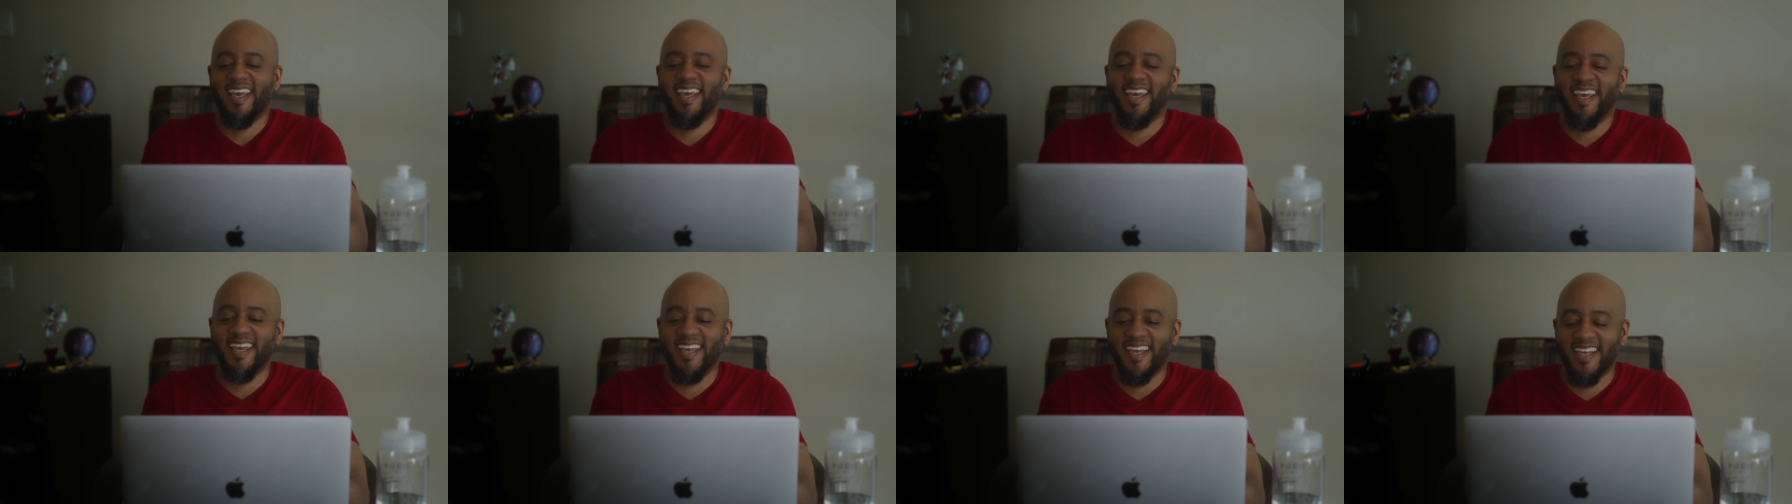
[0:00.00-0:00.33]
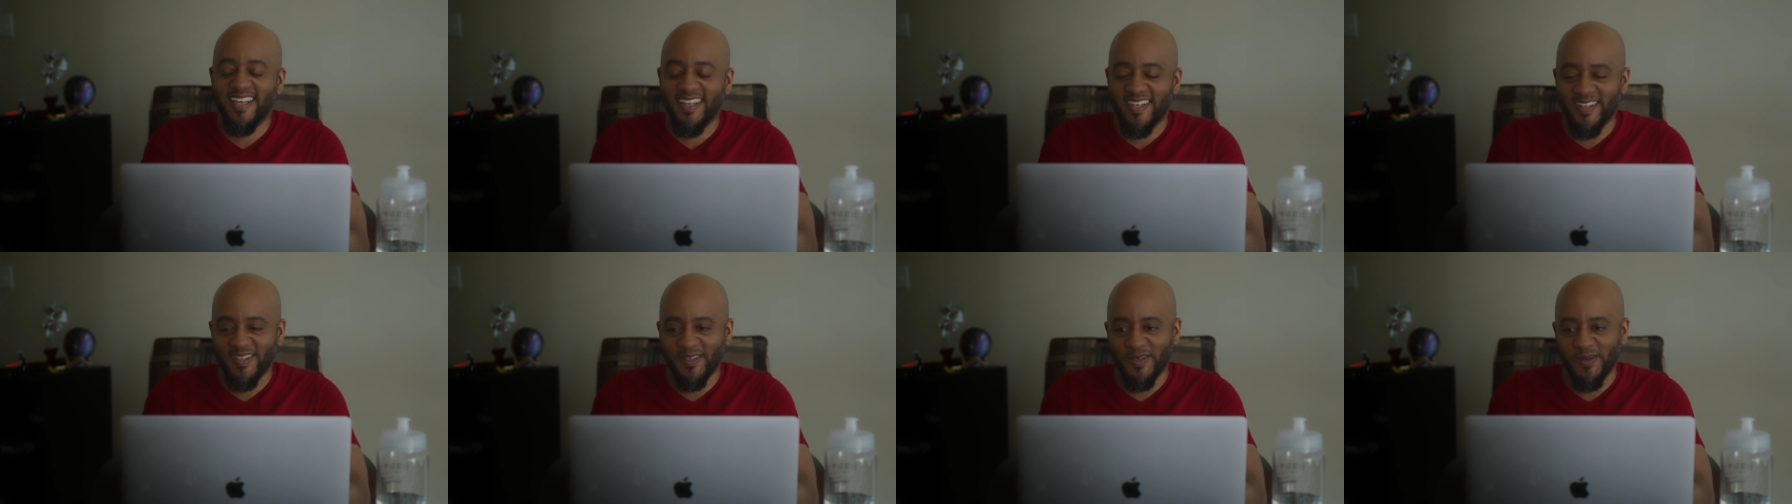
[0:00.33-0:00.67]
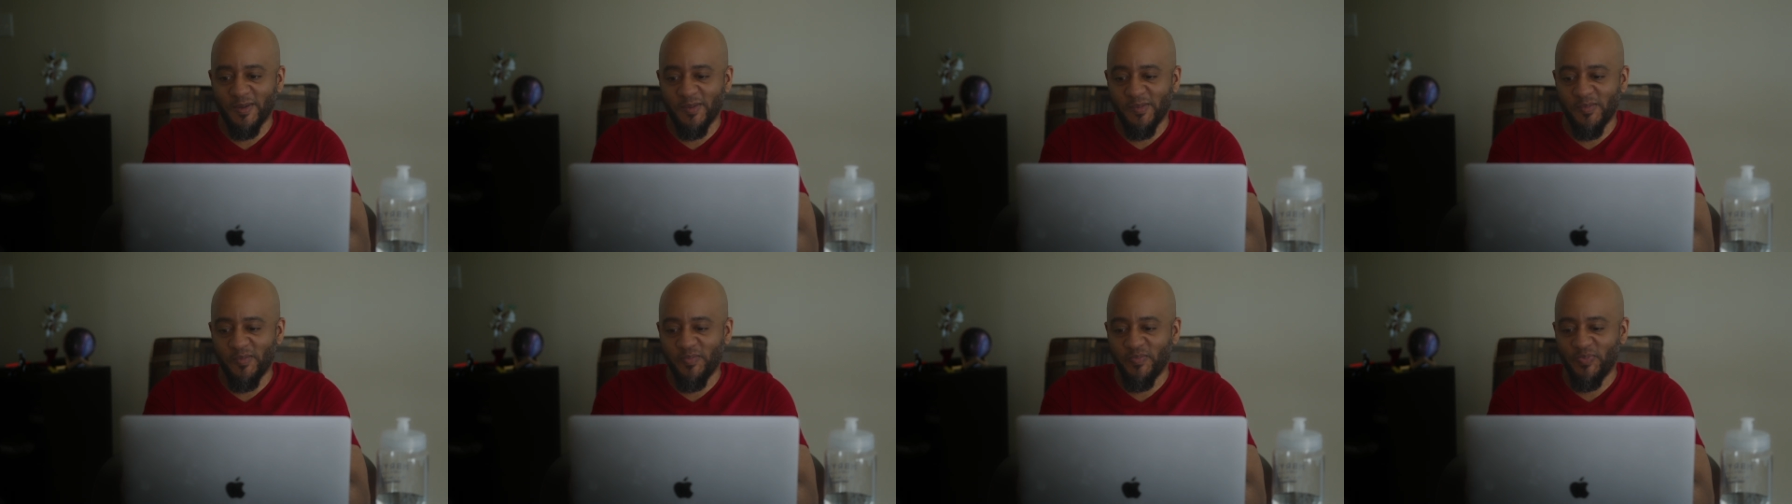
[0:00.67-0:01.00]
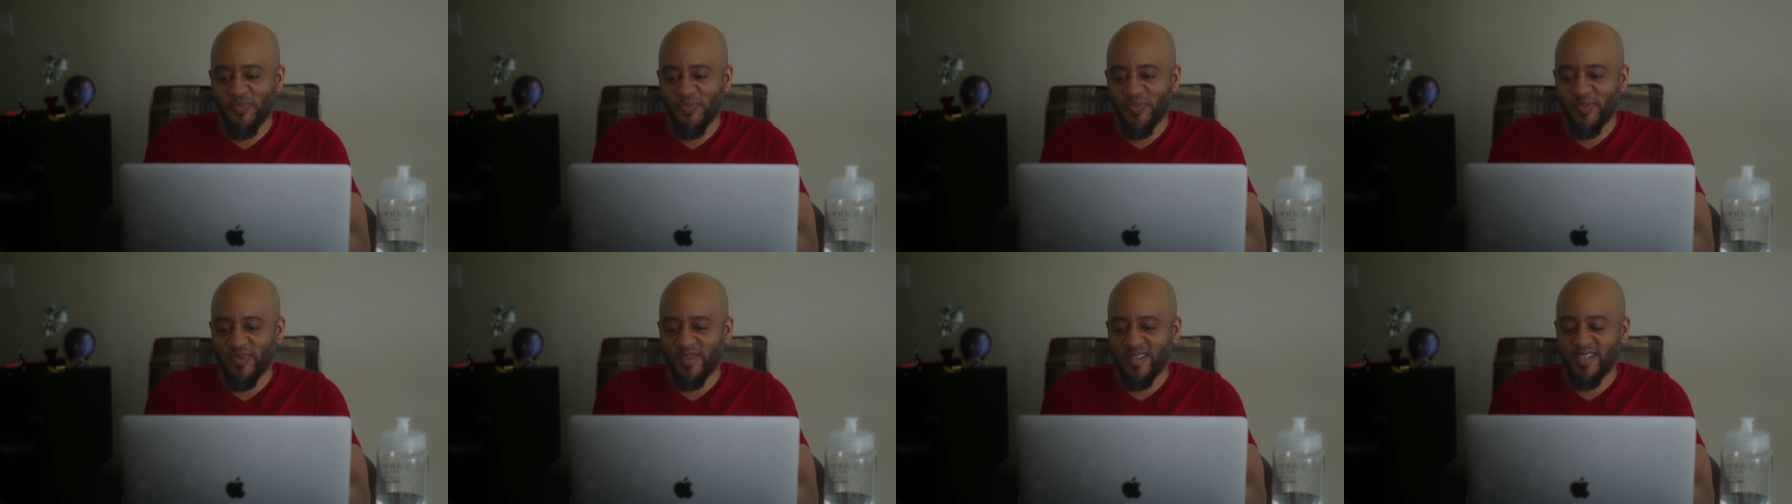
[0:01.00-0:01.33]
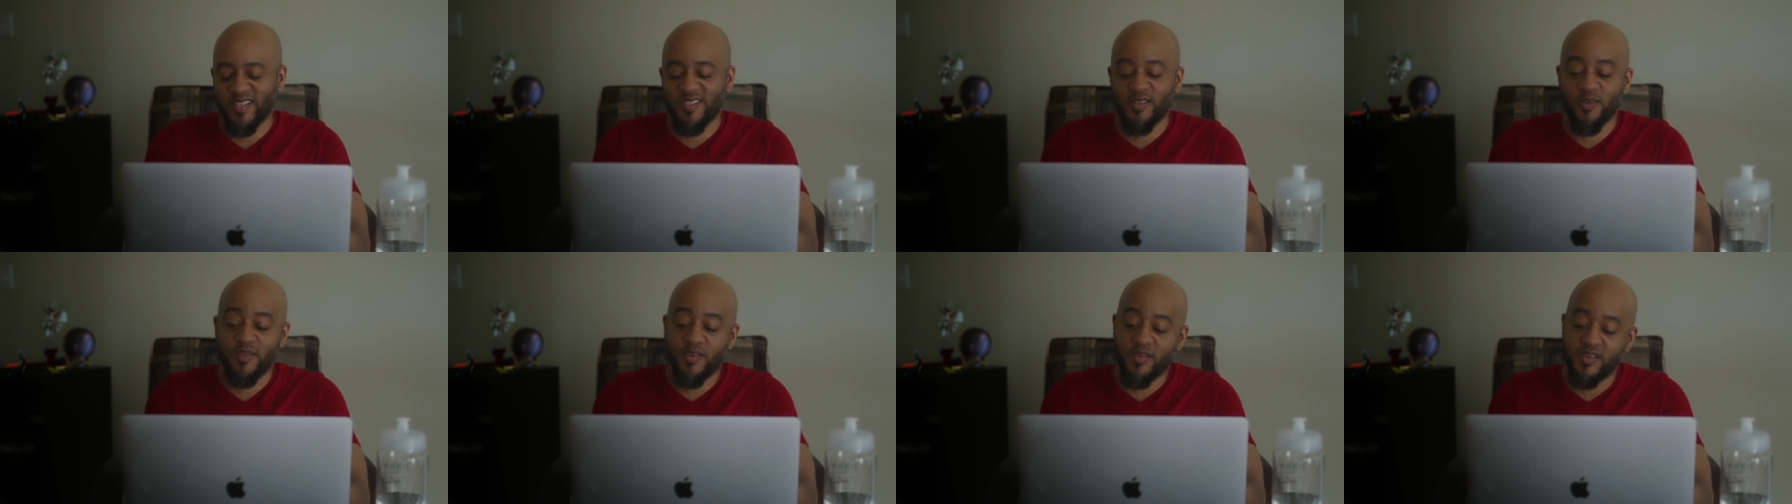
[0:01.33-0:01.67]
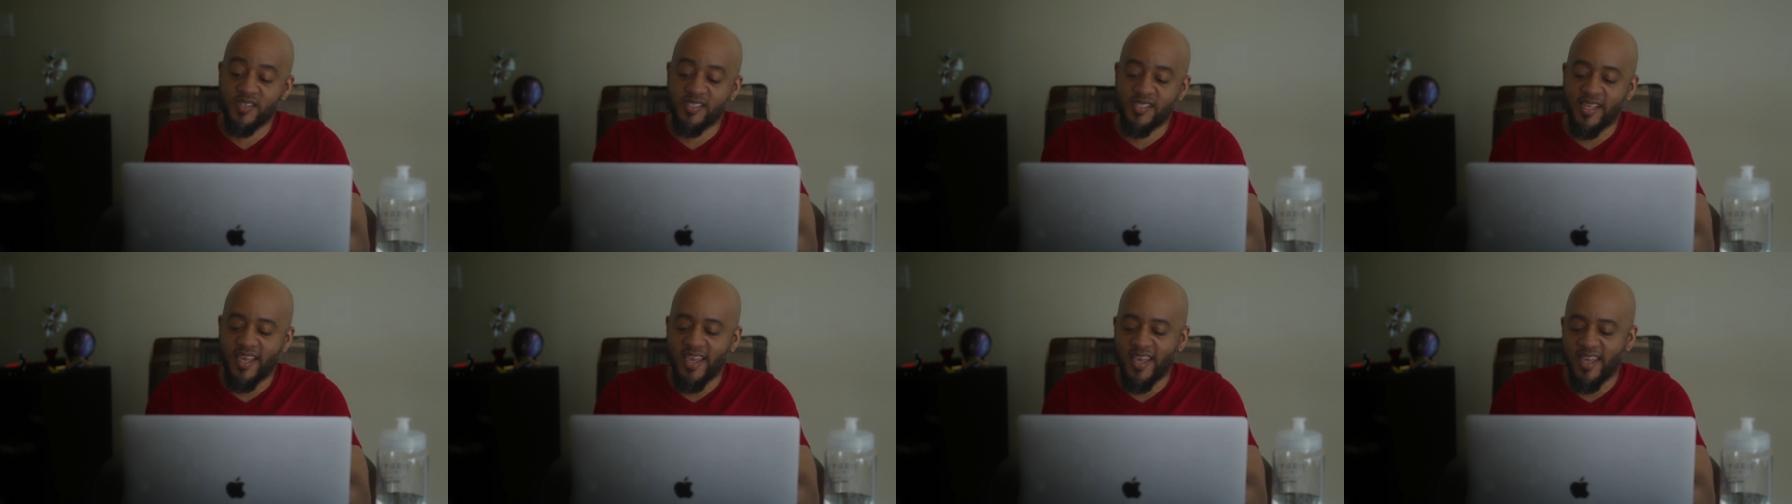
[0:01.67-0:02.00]
And um so
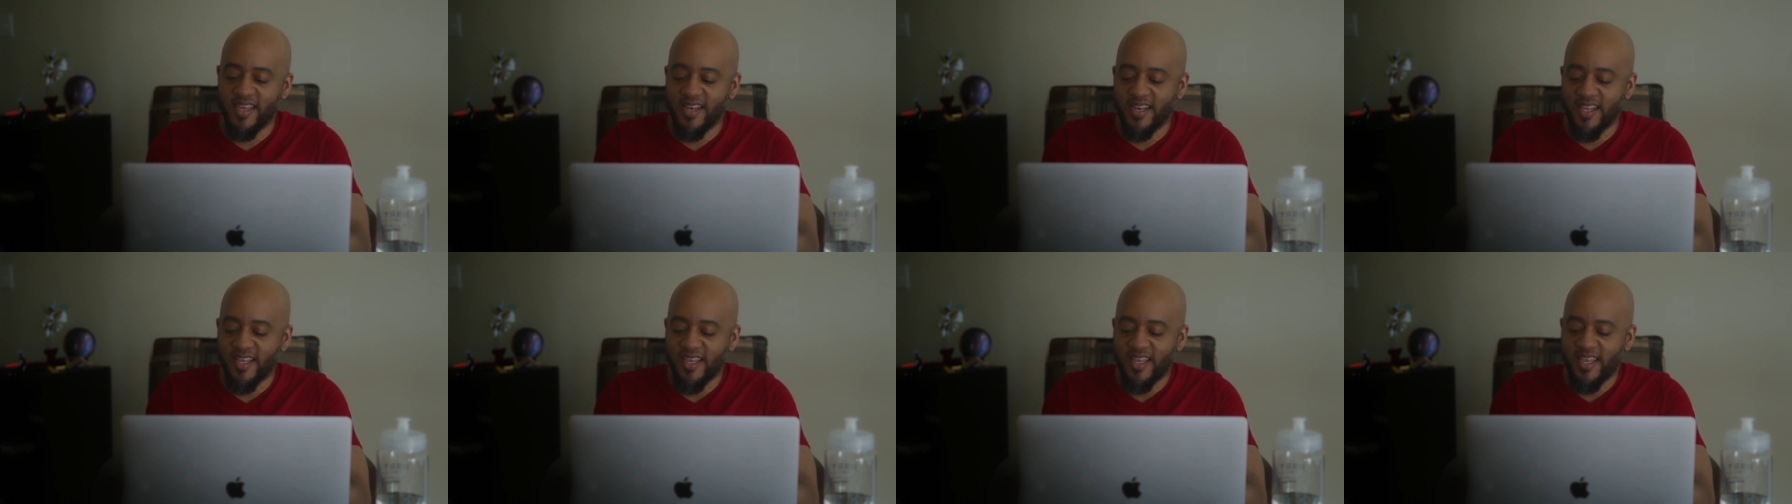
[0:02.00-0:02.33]
there's that.